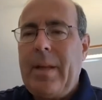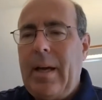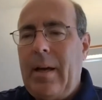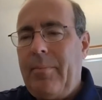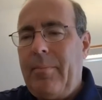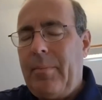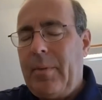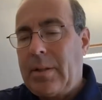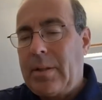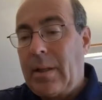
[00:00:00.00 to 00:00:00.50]

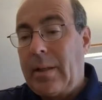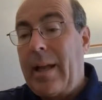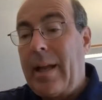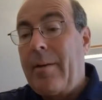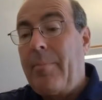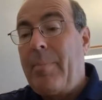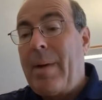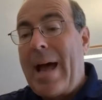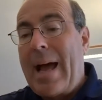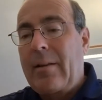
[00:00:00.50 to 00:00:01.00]
Um, there's a lot
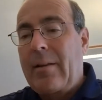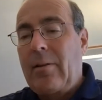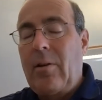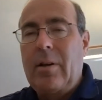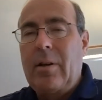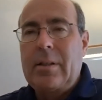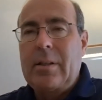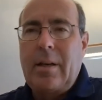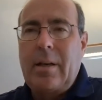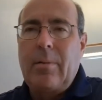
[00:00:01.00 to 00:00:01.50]
of
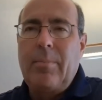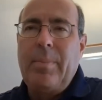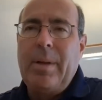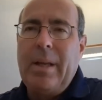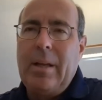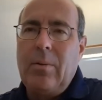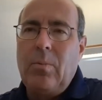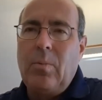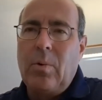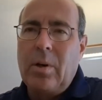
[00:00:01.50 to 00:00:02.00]
backlogs that are
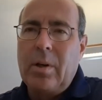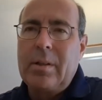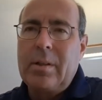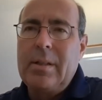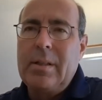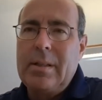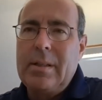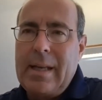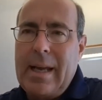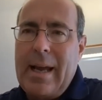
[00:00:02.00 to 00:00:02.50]
being
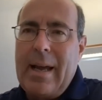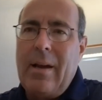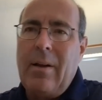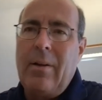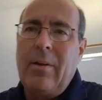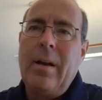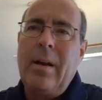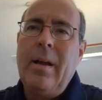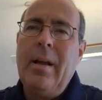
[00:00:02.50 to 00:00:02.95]
worked down.